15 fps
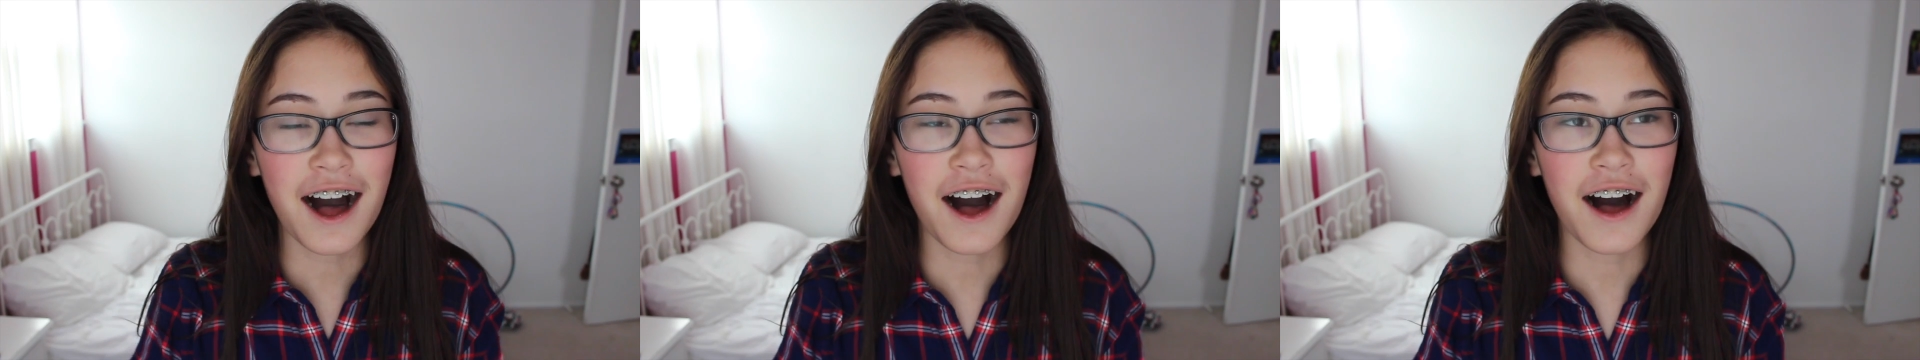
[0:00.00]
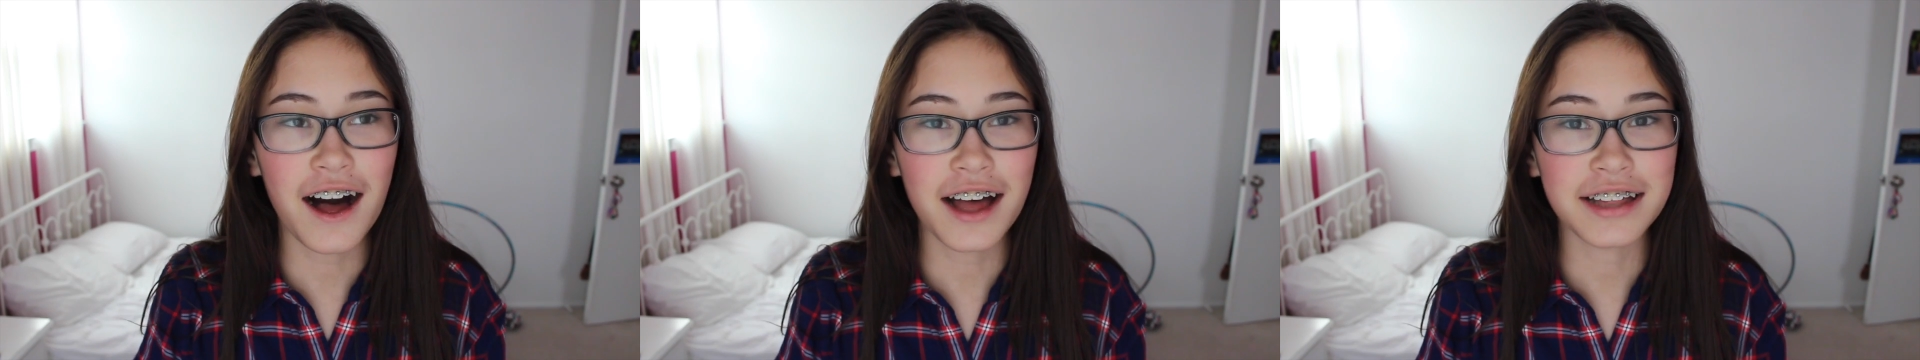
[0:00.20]

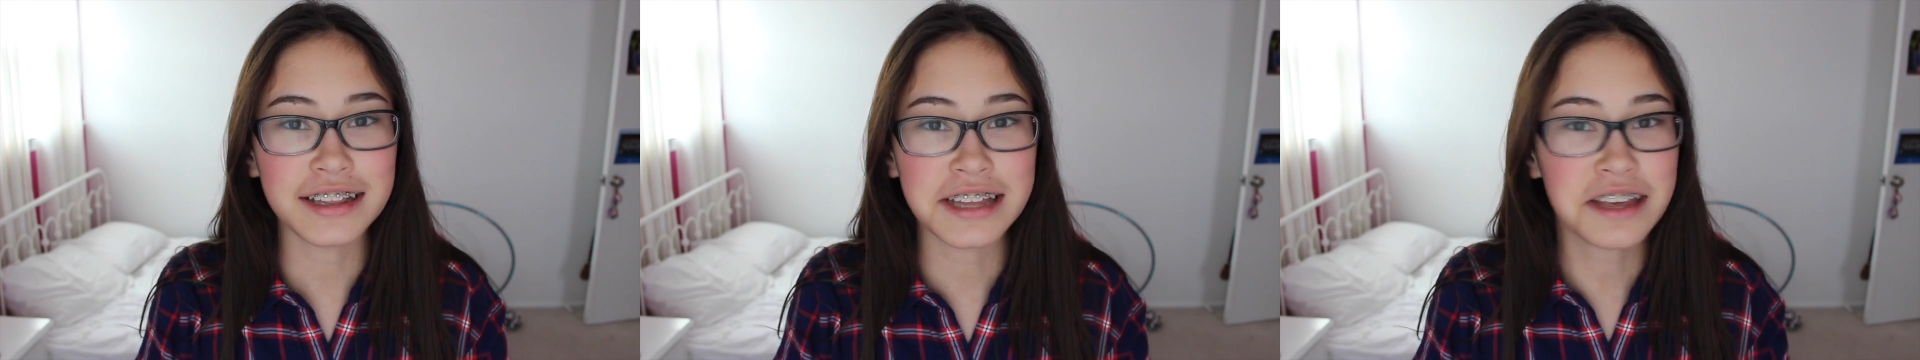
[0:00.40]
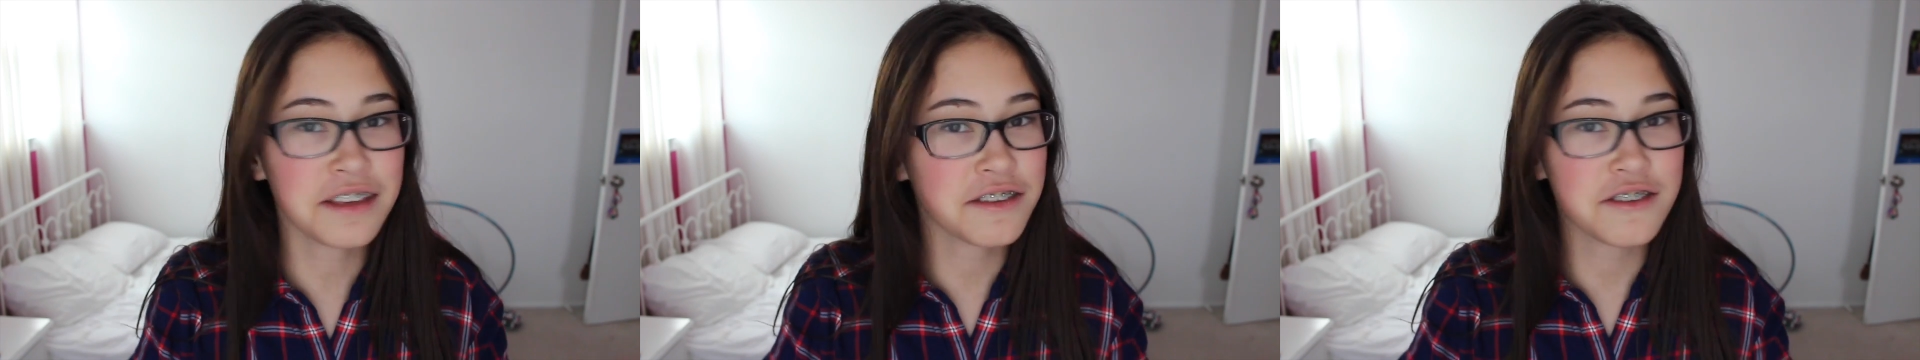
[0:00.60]
on
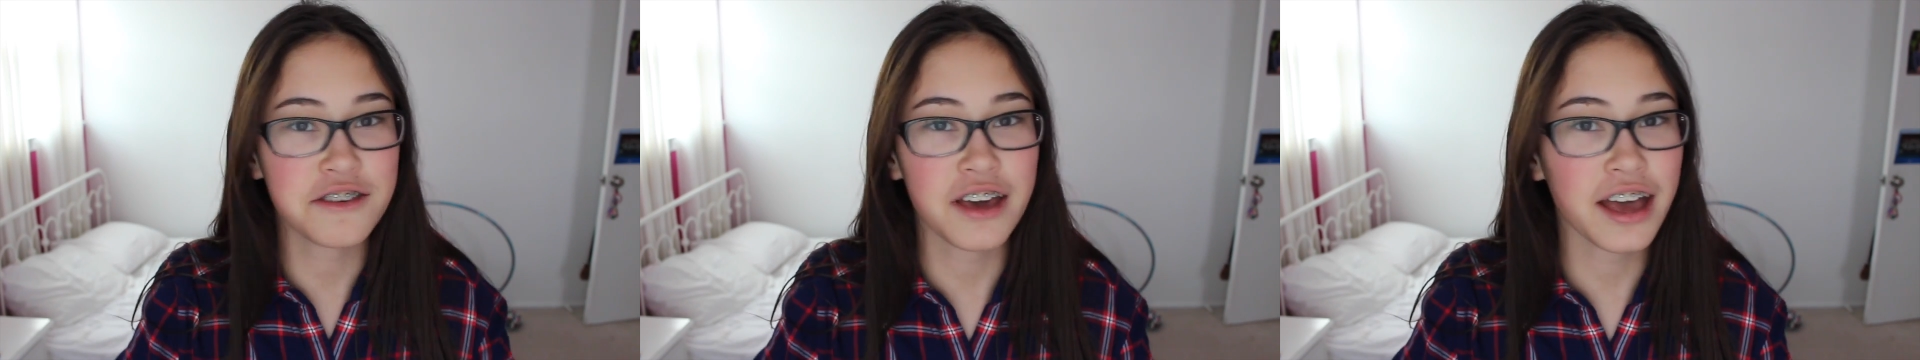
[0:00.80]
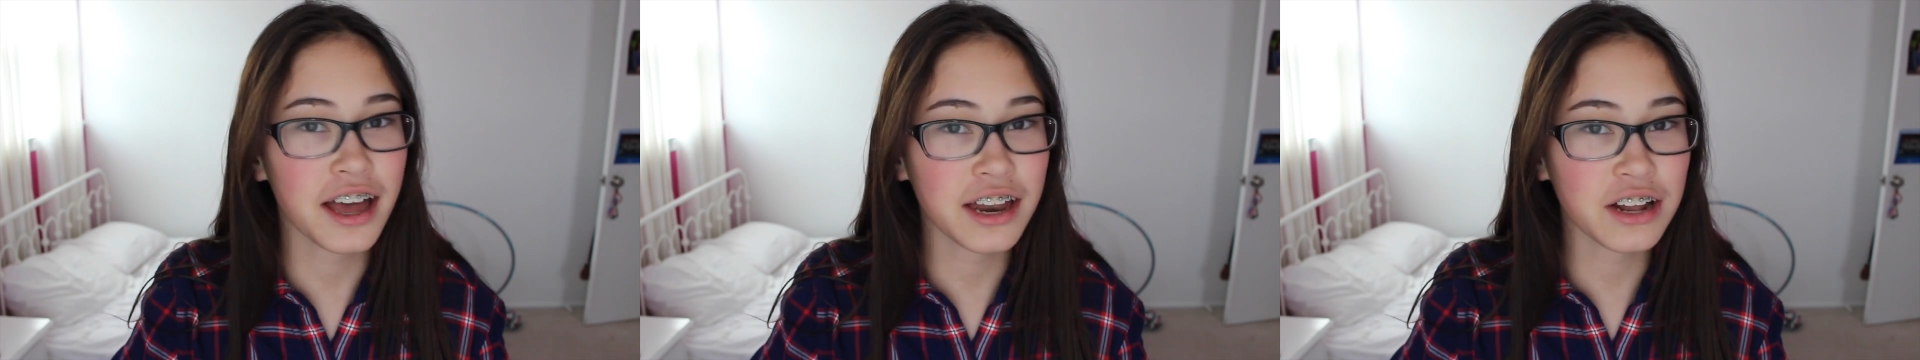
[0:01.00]
this
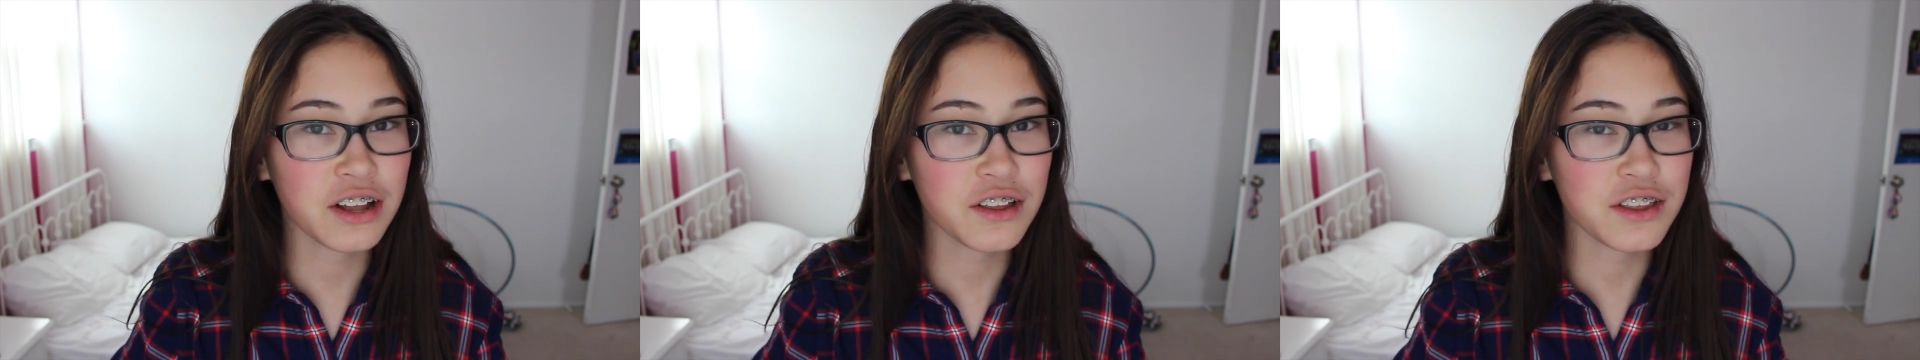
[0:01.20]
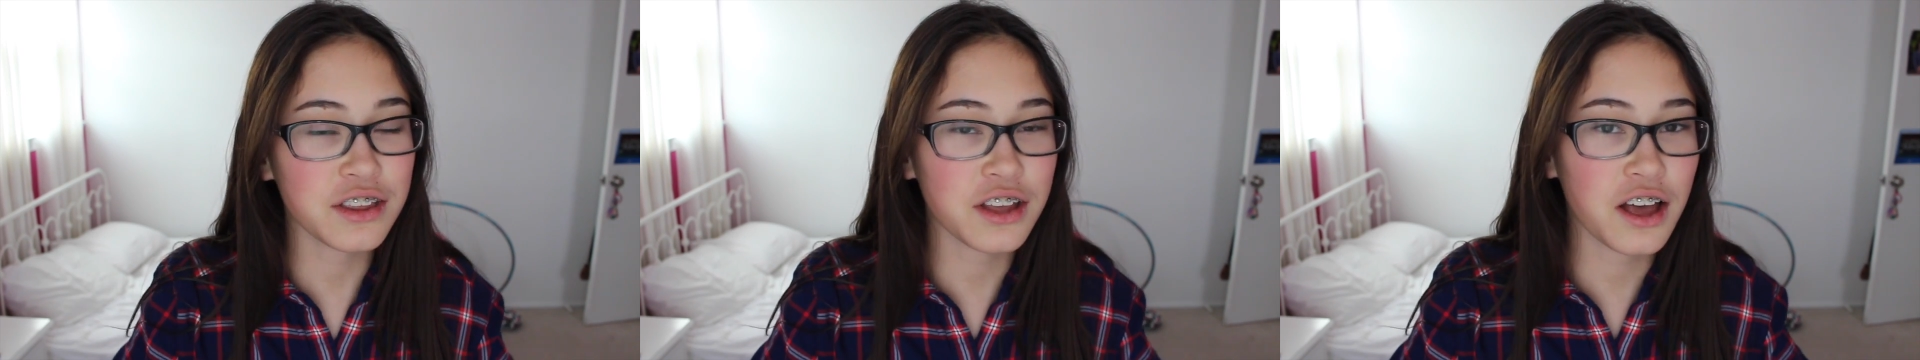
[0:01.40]

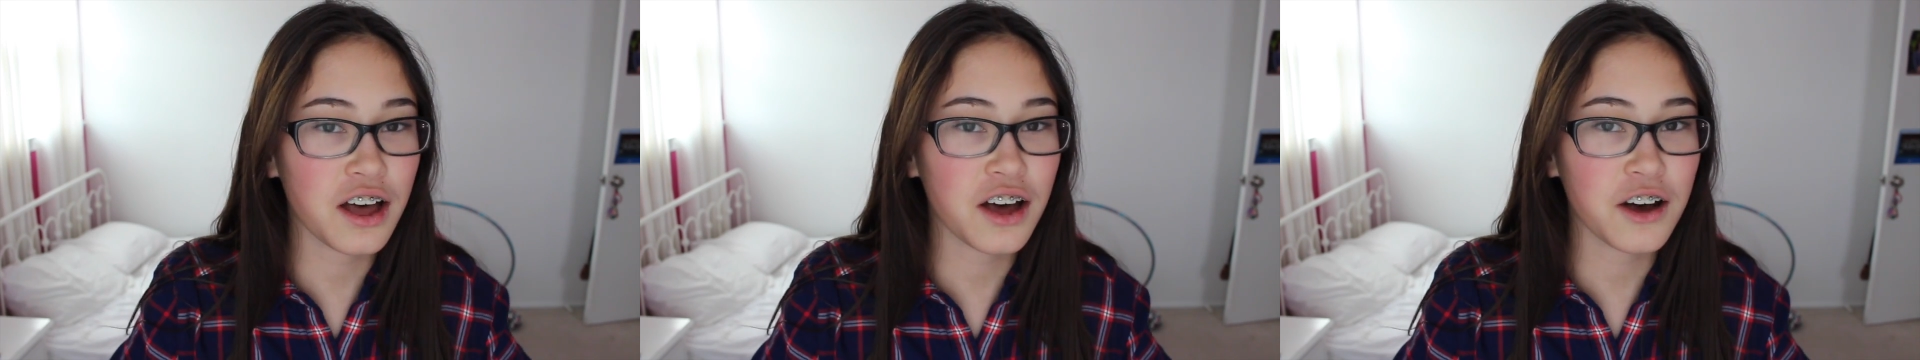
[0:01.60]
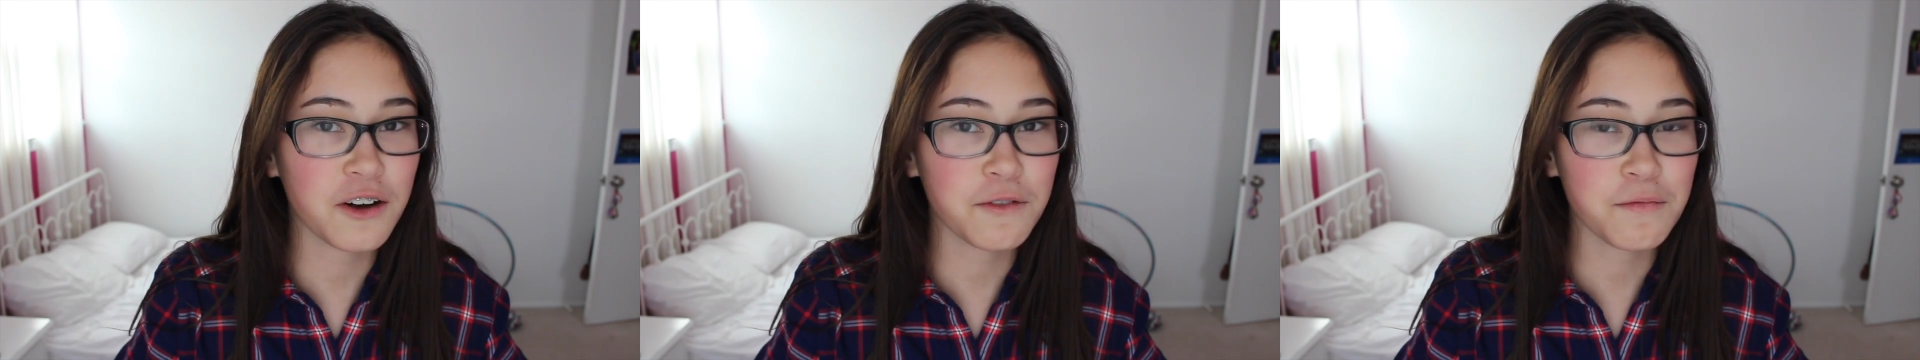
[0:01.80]
channel,
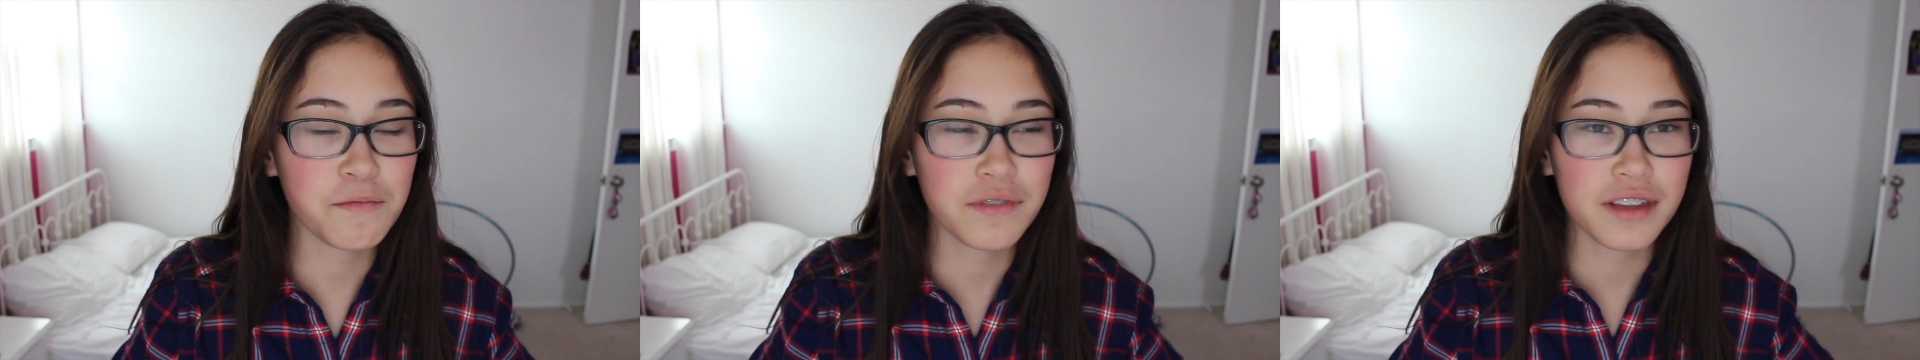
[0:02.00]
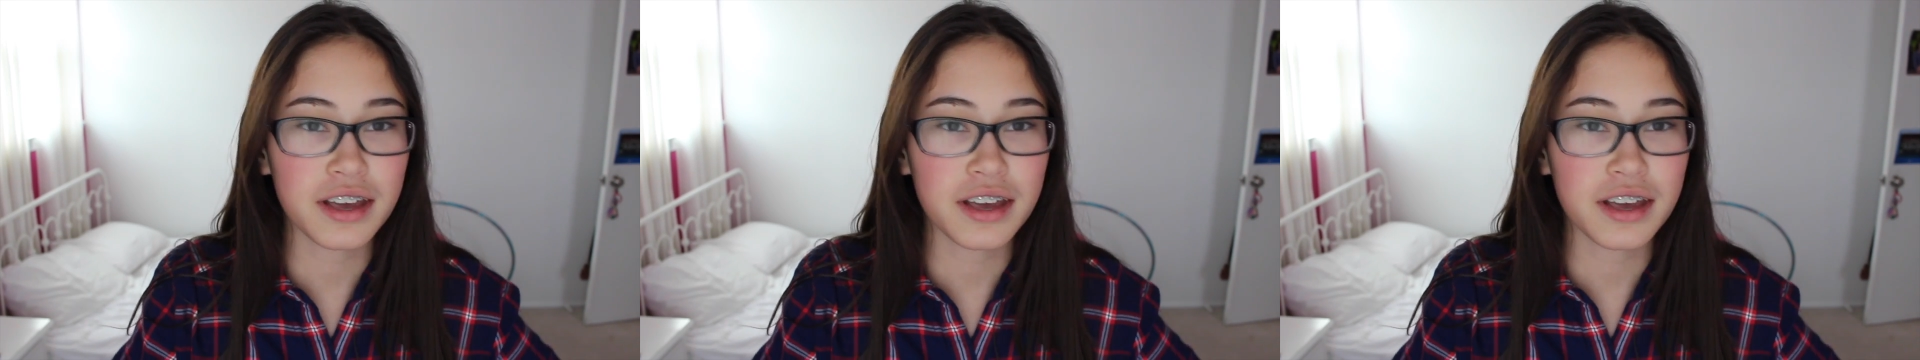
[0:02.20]
so